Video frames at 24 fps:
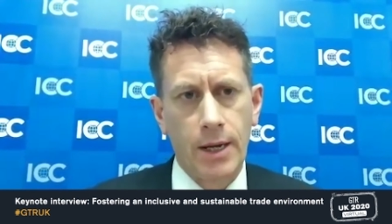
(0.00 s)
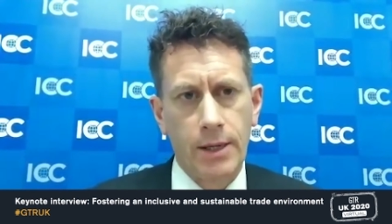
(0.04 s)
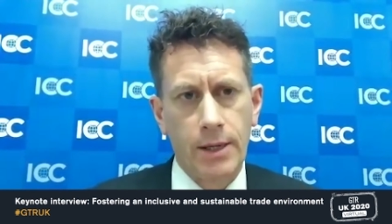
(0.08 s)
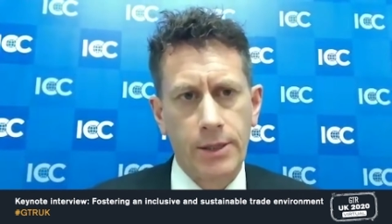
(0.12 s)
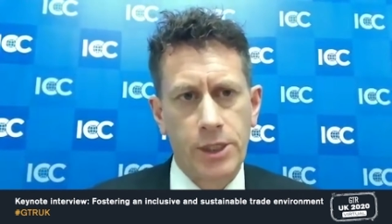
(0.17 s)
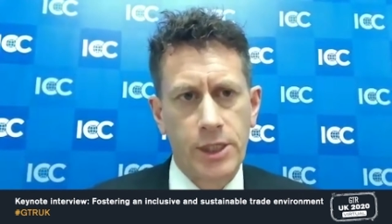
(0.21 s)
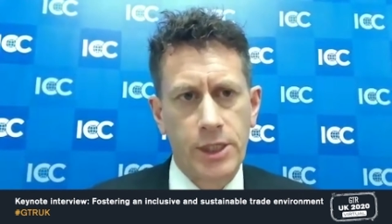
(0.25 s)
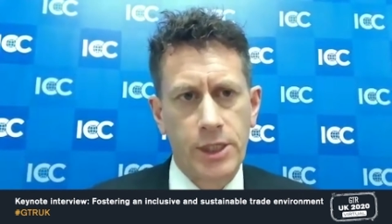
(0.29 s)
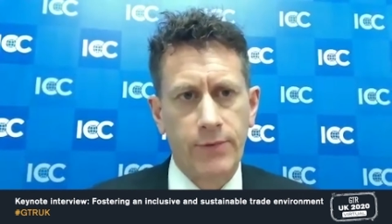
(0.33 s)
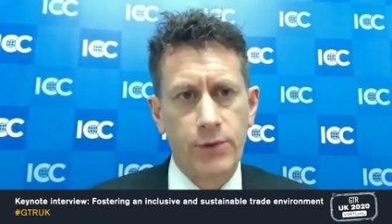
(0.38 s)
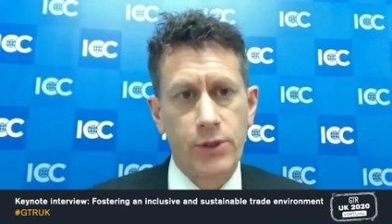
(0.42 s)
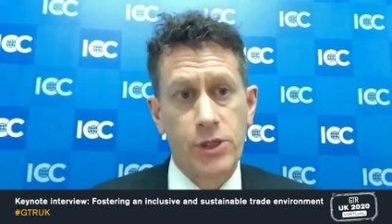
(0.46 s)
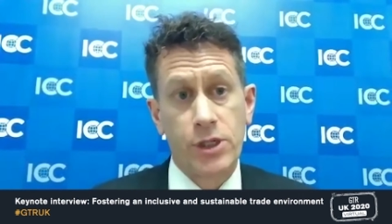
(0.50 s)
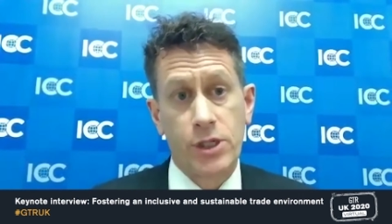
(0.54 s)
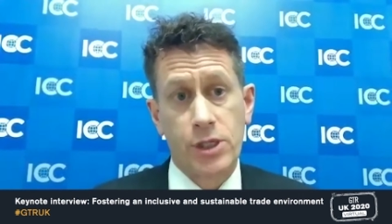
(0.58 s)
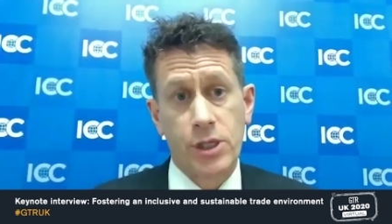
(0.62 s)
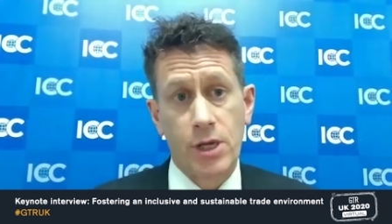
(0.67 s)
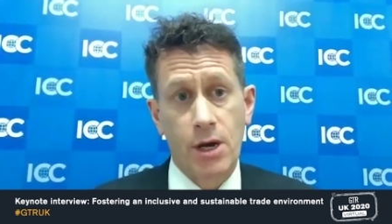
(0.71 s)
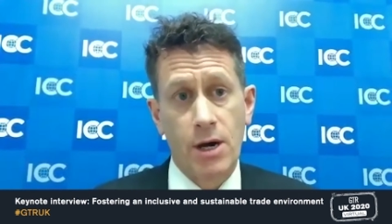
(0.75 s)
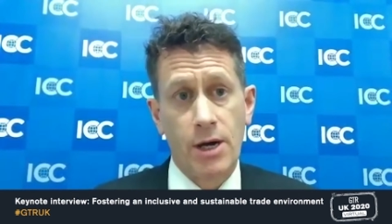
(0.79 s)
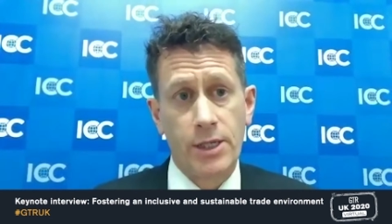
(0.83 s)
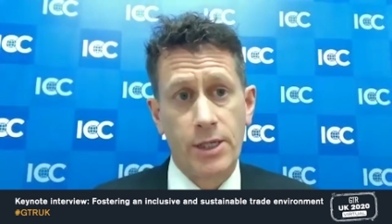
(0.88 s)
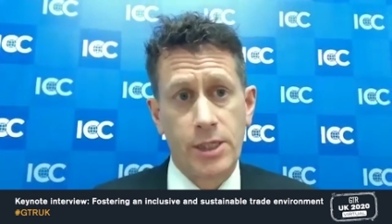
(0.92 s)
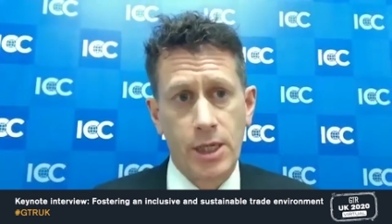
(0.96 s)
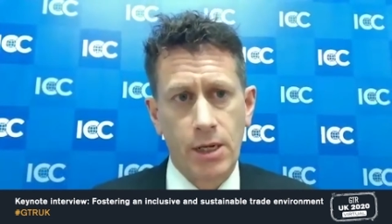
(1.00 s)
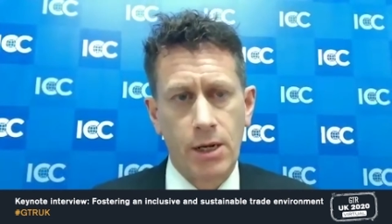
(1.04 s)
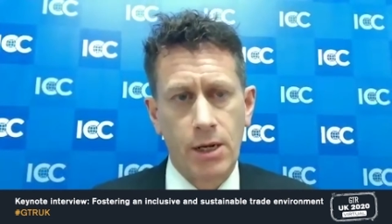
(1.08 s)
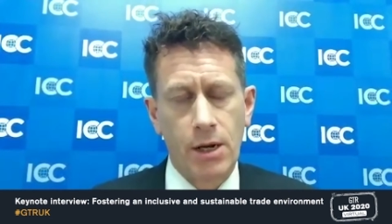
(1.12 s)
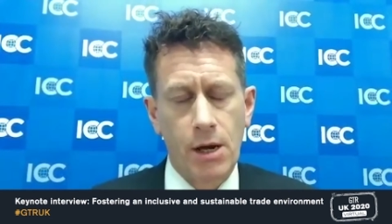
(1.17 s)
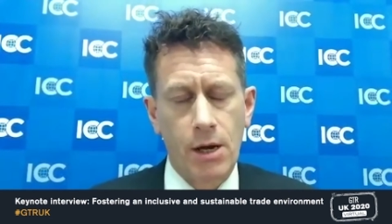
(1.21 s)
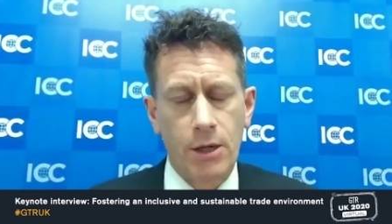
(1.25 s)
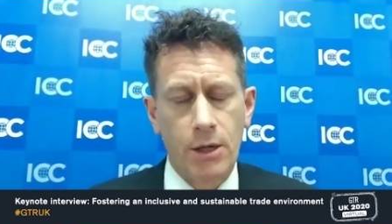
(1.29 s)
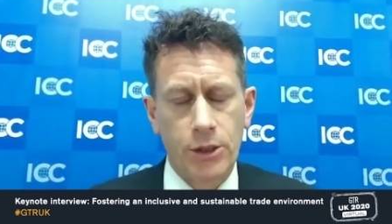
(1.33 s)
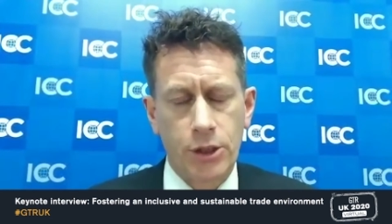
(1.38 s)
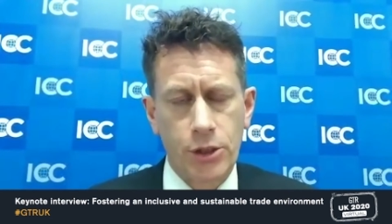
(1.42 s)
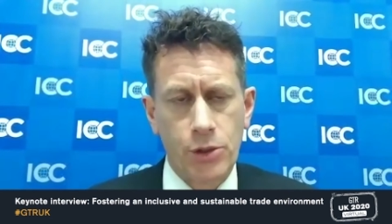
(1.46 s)
civil society at
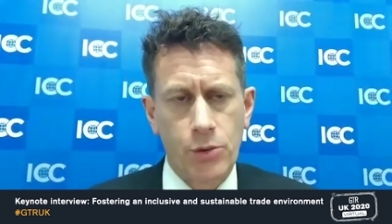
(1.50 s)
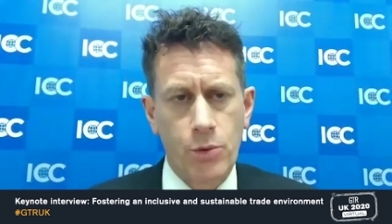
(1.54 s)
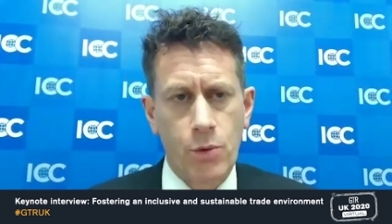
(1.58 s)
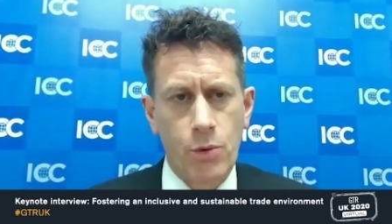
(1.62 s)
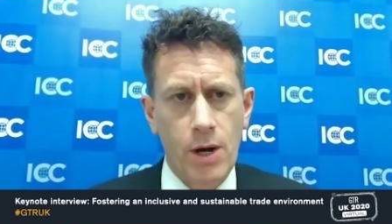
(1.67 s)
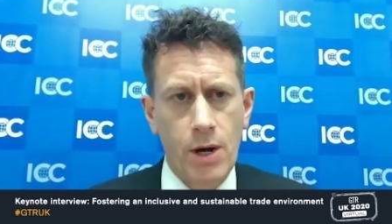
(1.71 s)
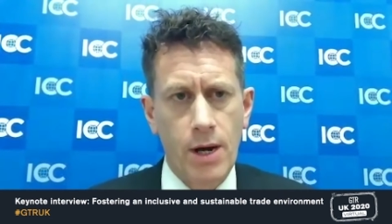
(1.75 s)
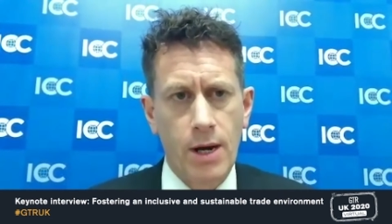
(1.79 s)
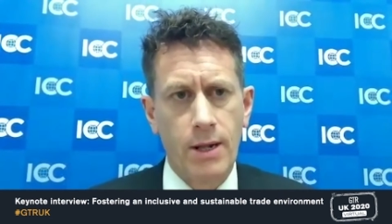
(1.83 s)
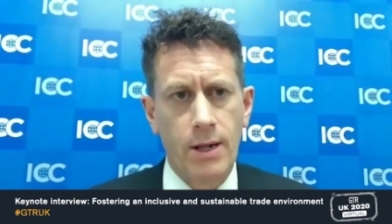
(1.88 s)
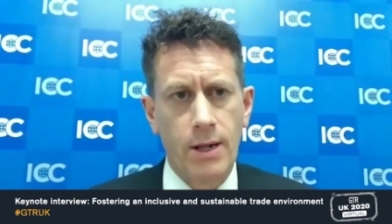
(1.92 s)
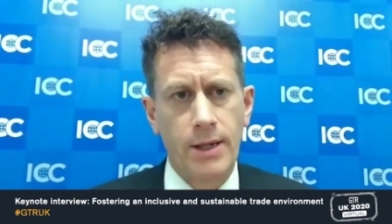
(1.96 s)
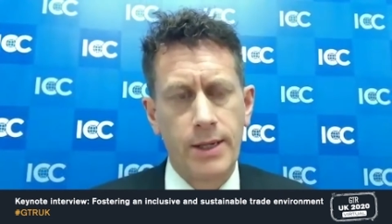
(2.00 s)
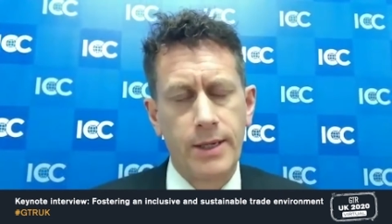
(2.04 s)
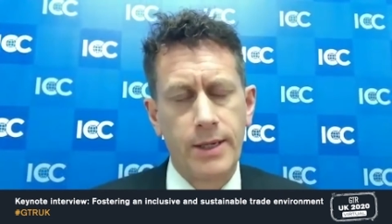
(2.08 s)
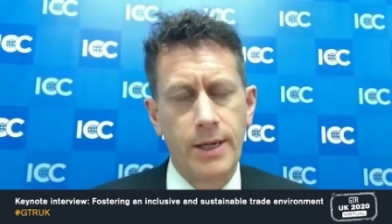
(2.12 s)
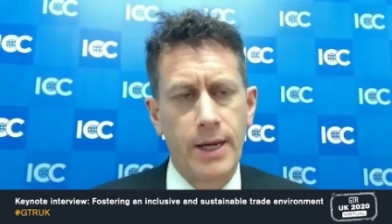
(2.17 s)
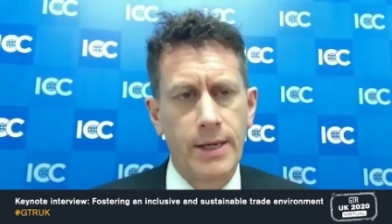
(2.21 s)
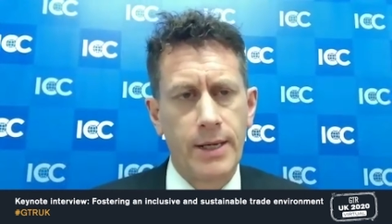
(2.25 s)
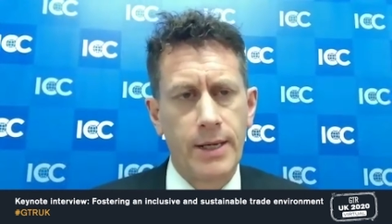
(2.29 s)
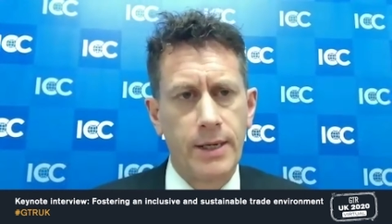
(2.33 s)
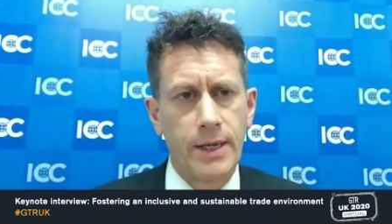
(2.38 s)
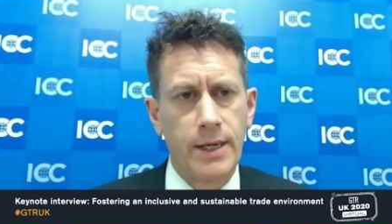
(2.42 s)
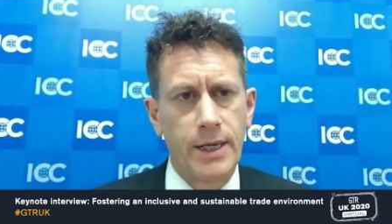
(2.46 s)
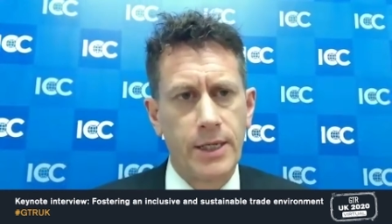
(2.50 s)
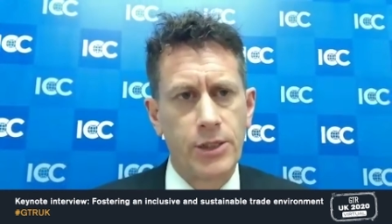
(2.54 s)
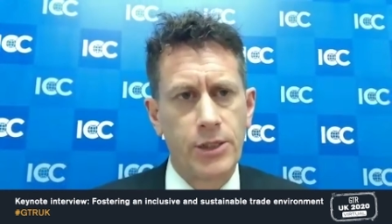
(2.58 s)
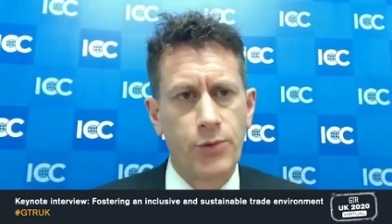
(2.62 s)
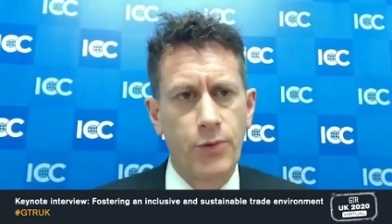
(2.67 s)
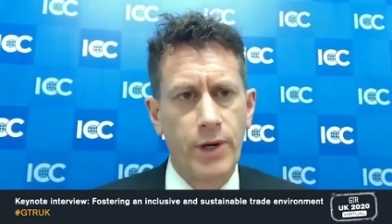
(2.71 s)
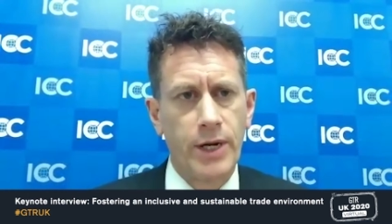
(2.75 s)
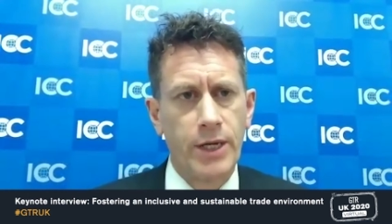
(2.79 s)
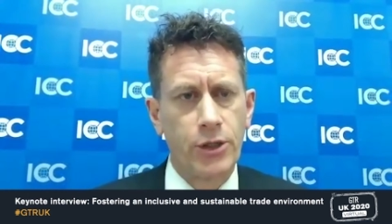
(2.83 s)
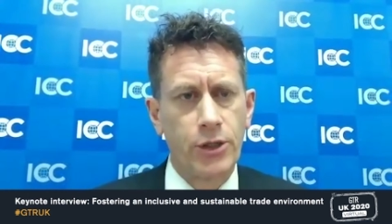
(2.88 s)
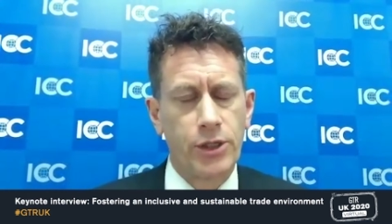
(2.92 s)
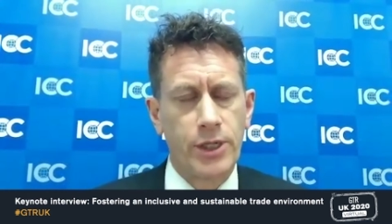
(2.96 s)
large as well. And it's
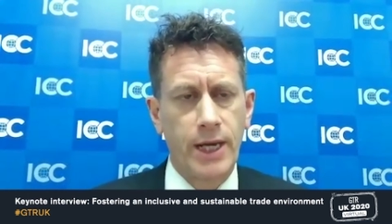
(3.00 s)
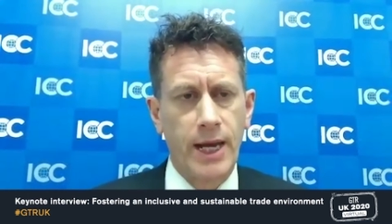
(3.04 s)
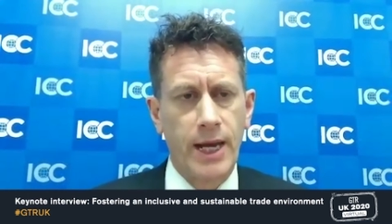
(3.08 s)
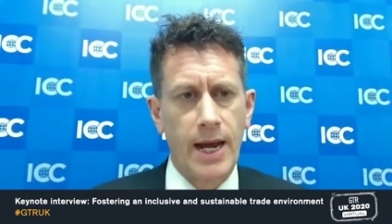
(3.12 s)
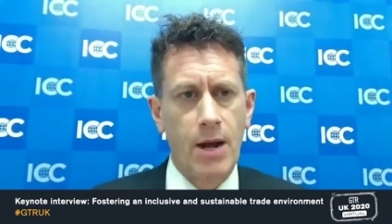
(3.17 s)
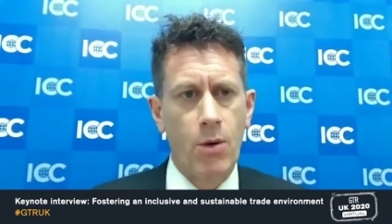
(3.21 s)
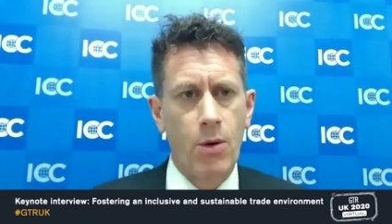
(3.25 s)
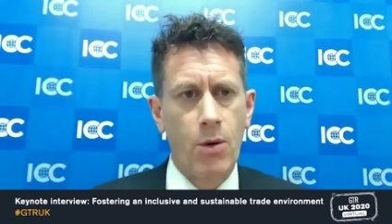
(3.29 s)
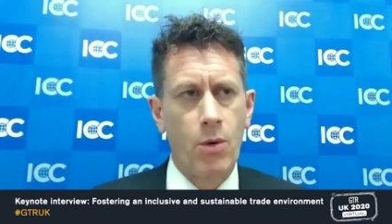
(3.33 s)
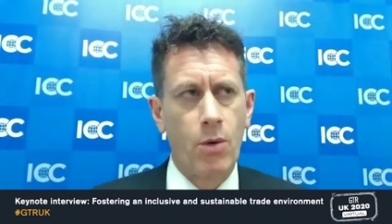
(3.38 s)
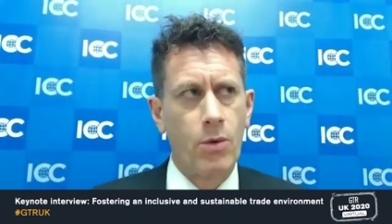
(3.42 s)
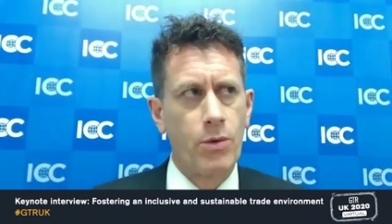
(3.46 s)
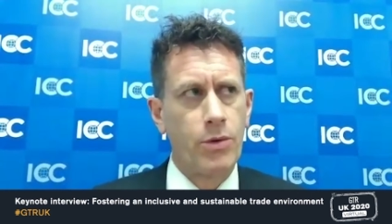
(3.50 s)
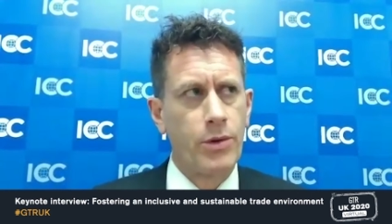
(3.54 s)
really interesting how